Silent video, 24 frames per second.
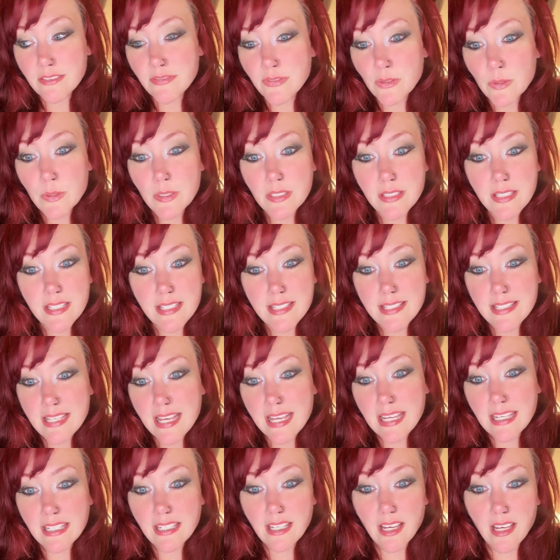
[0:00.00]
for the
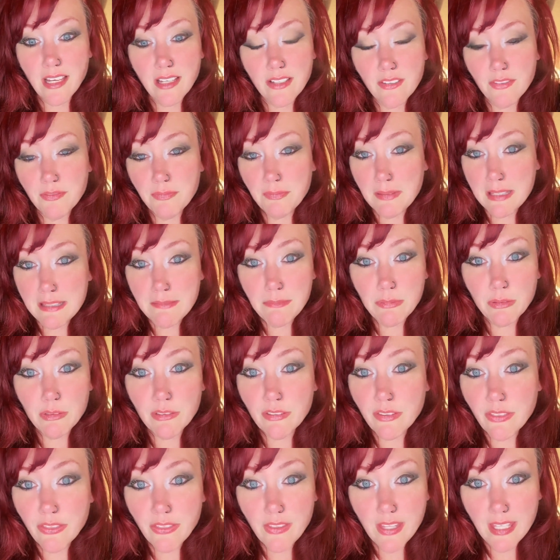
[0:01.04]
sake of people